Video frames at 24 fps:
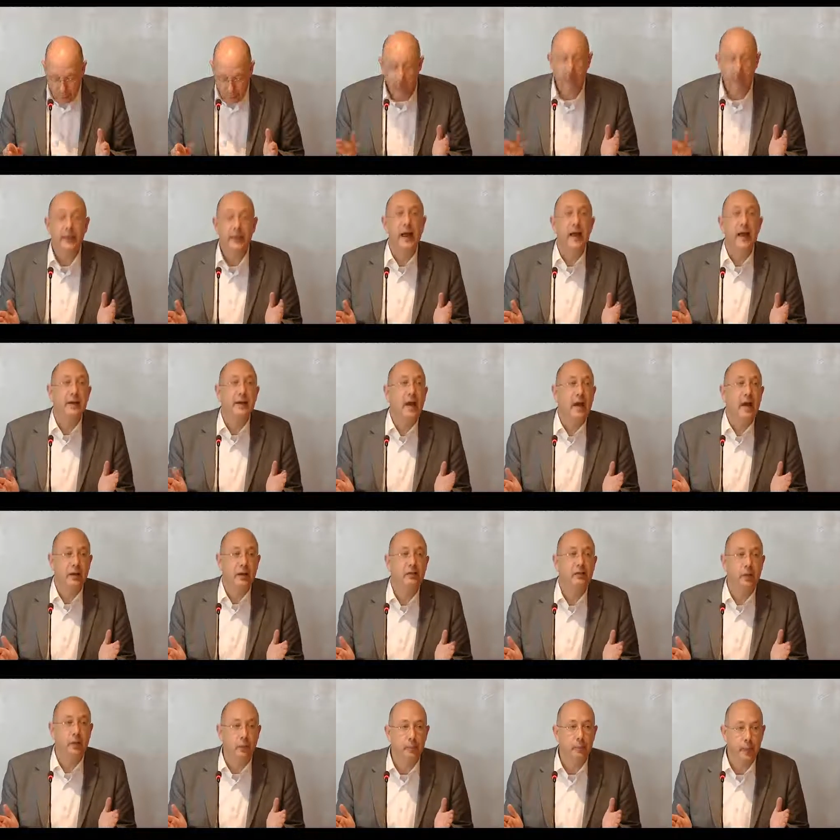we can
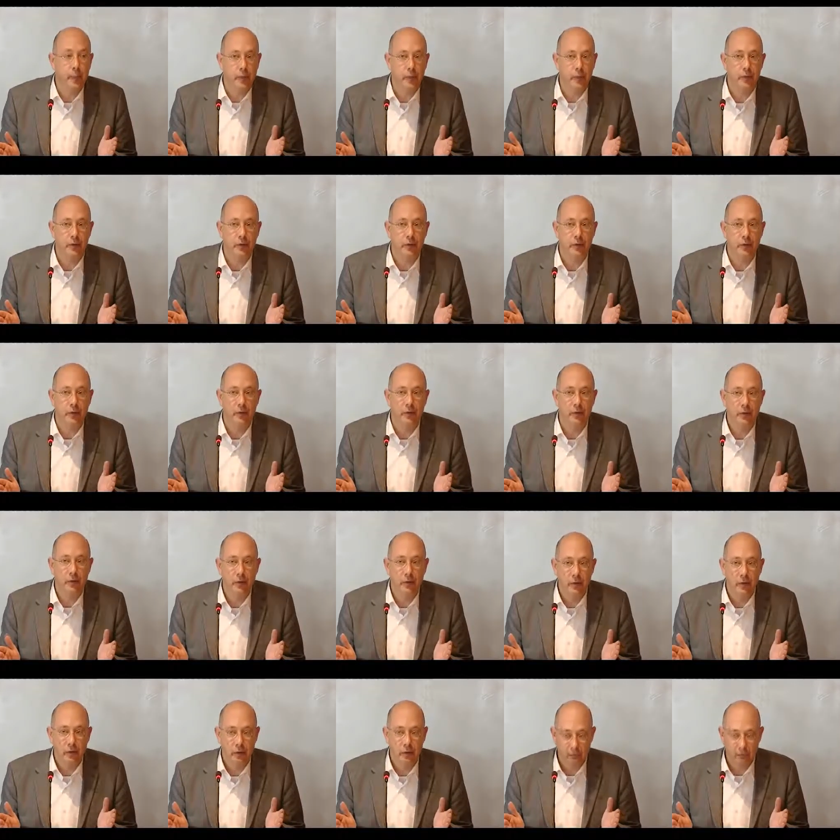have compassion.
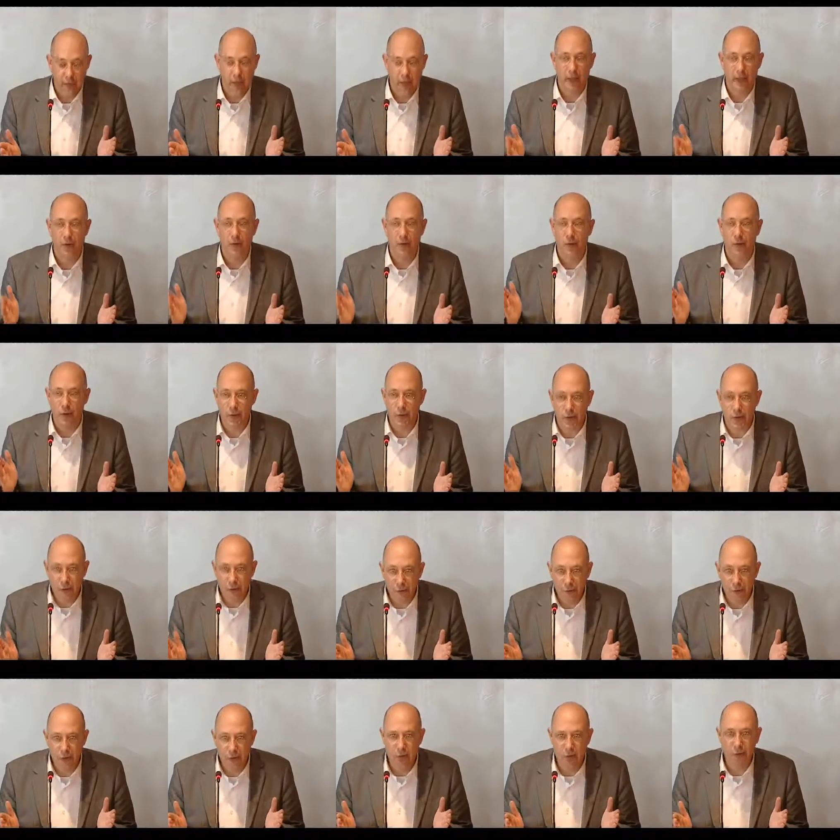It's not a
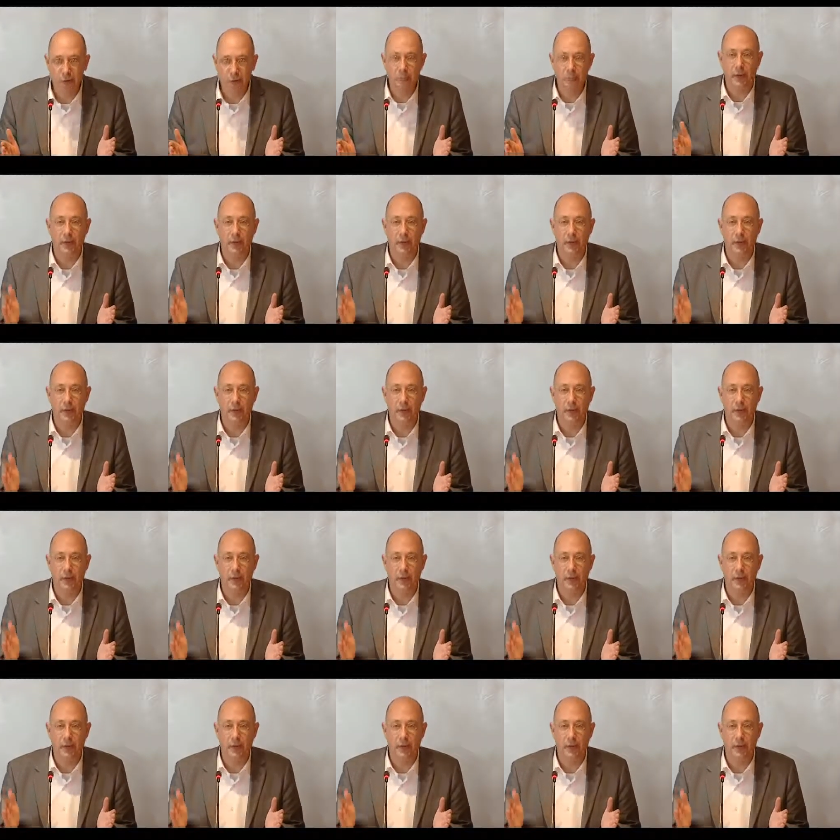rule,